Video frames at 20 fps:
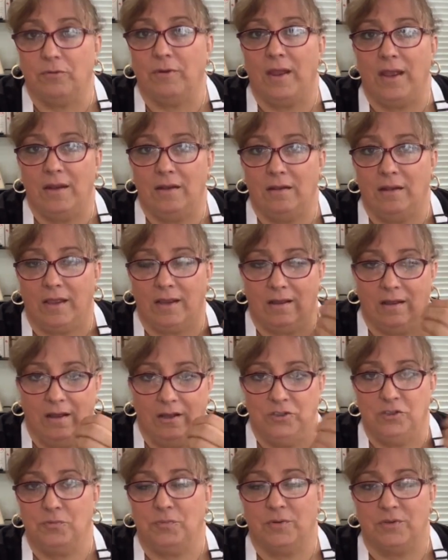pureed, like
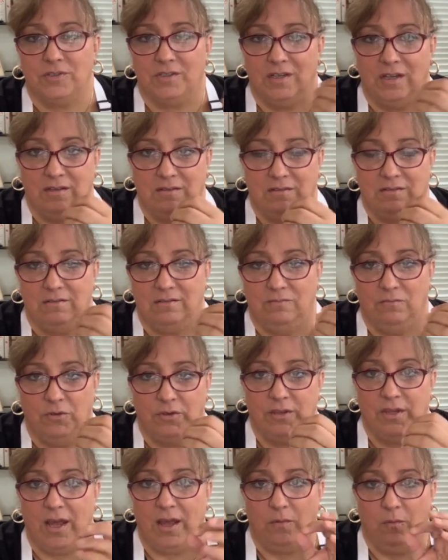100%
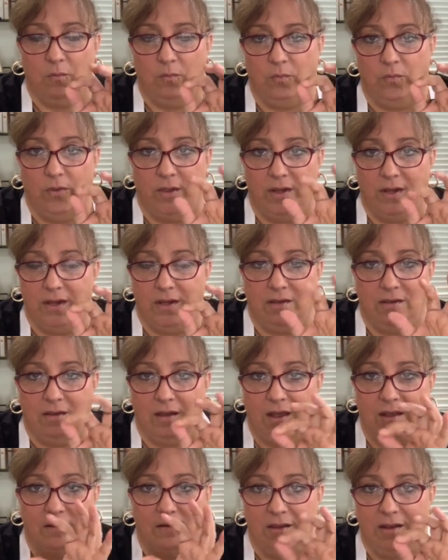with not any,
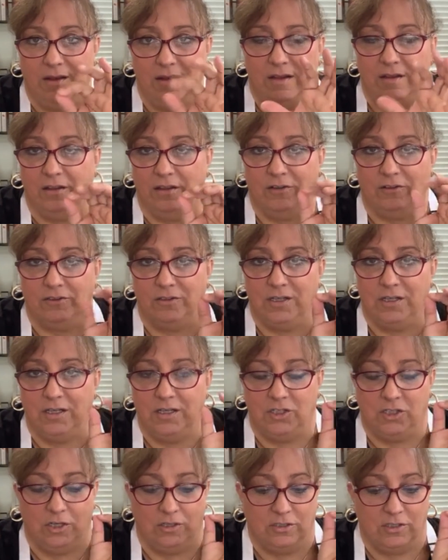not any little
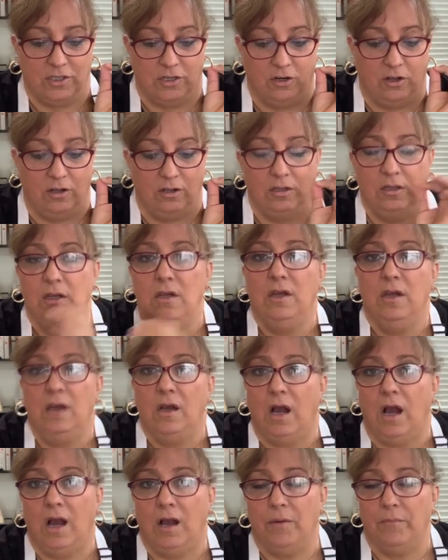teeny chunks at all.
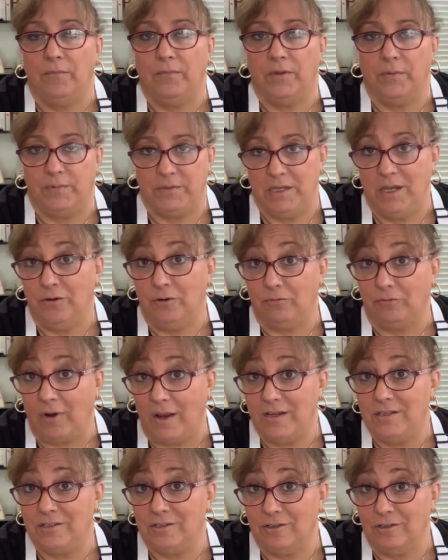Um, the potato
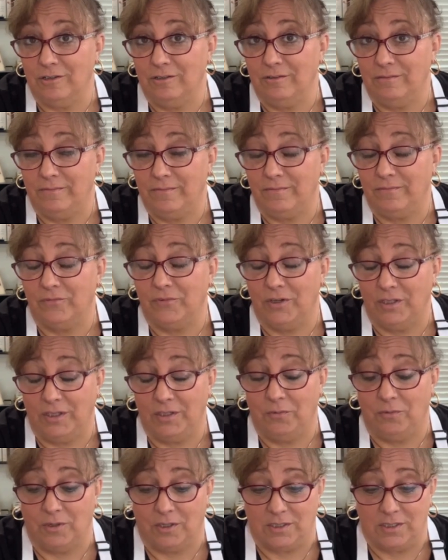ricer
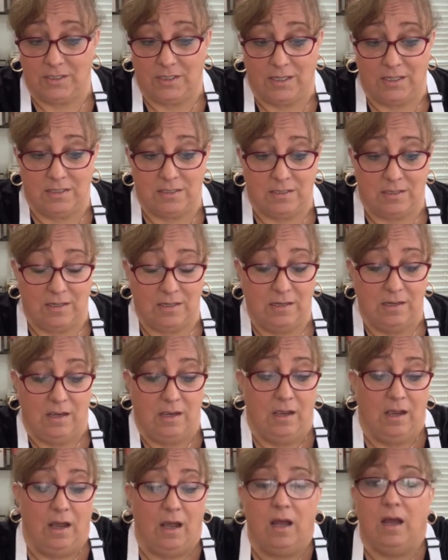really works nicely.
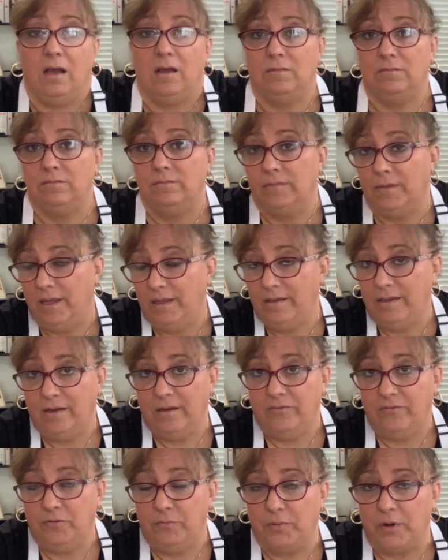Um, and
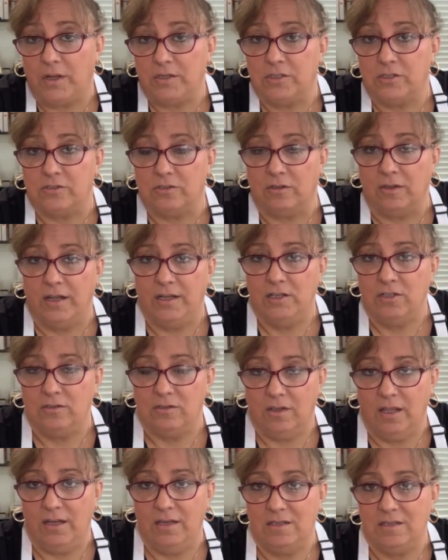then a food processor. Let
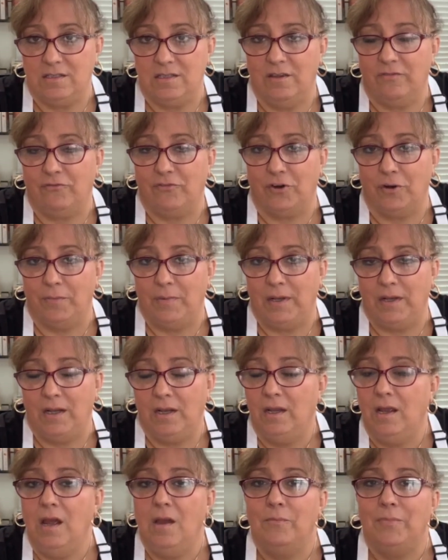it, let it sit for a
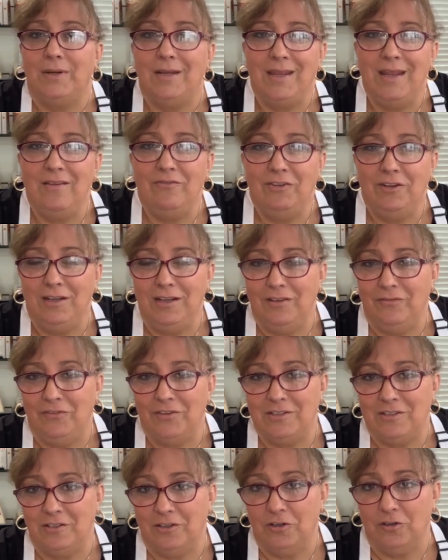minute. But even
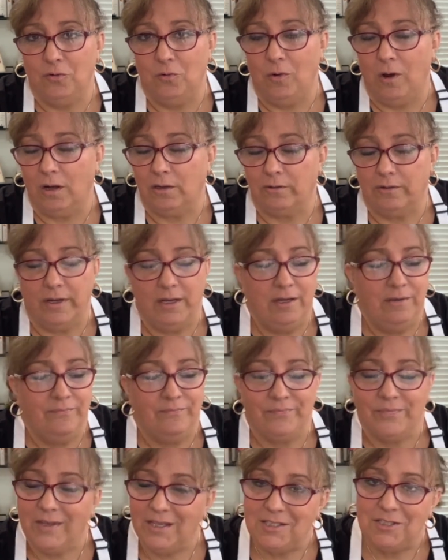if it's a little
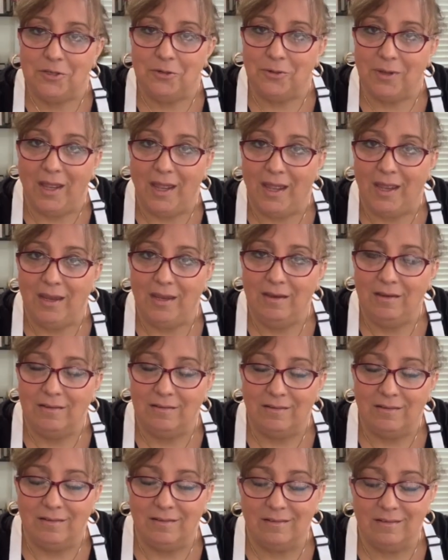watery, it's
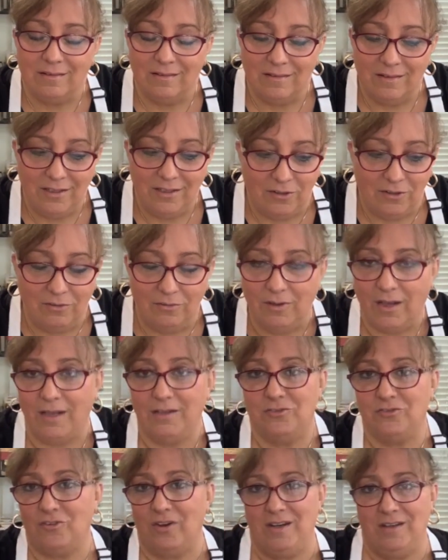okay. You know,
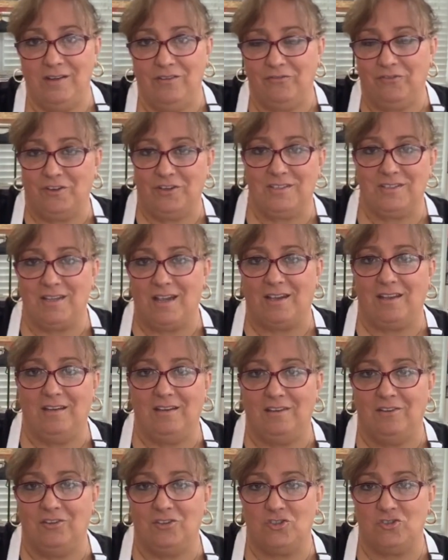I drained it for a
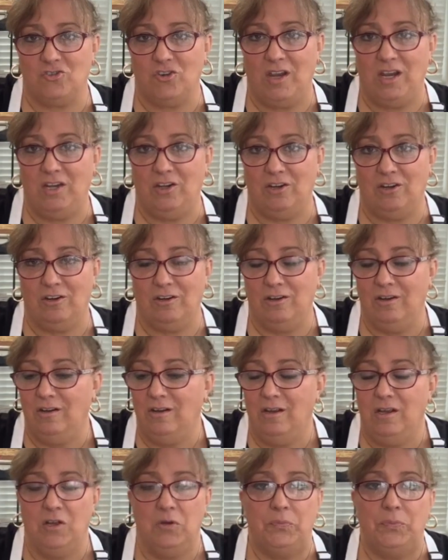second in a
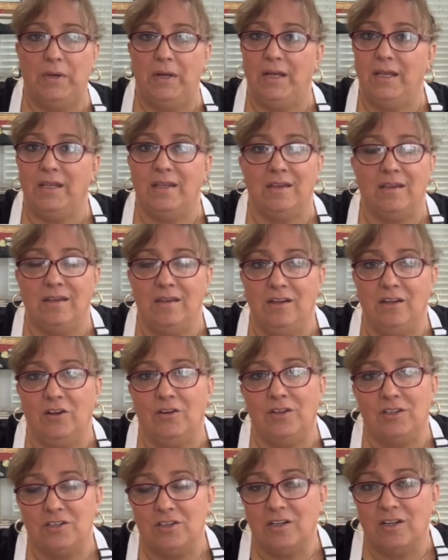strainer, but
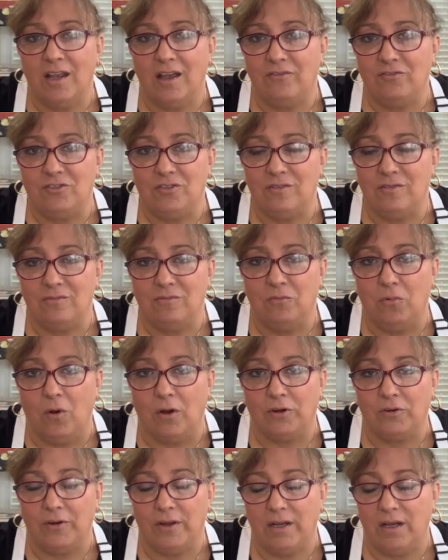you know, it's gonna have
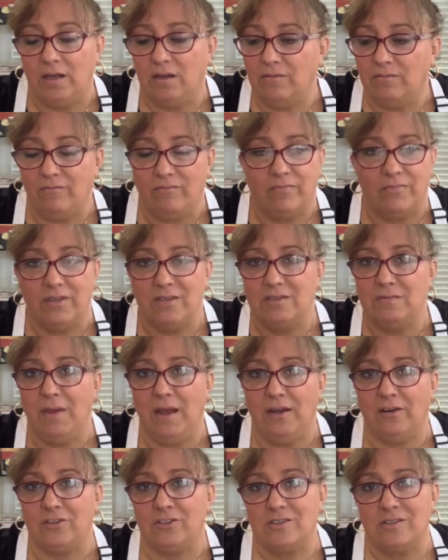water in it. It
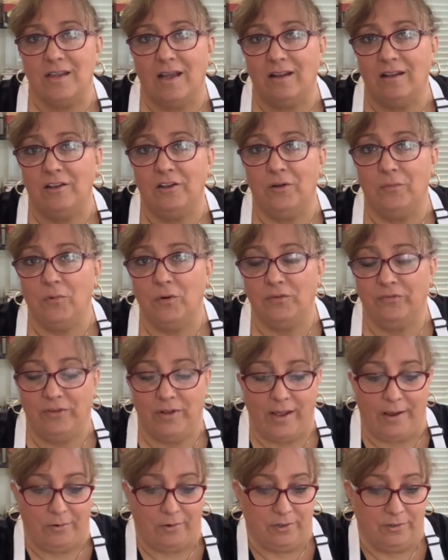doesn't matter, just add a little more
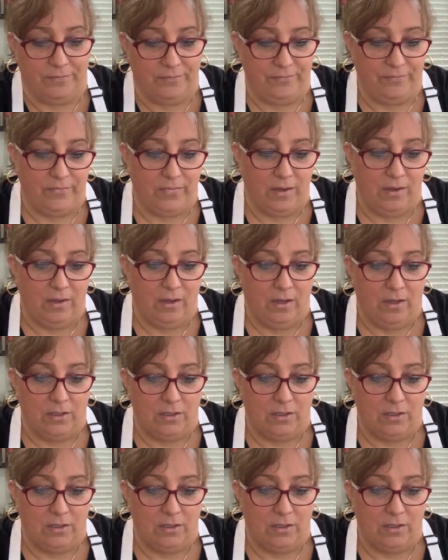flour.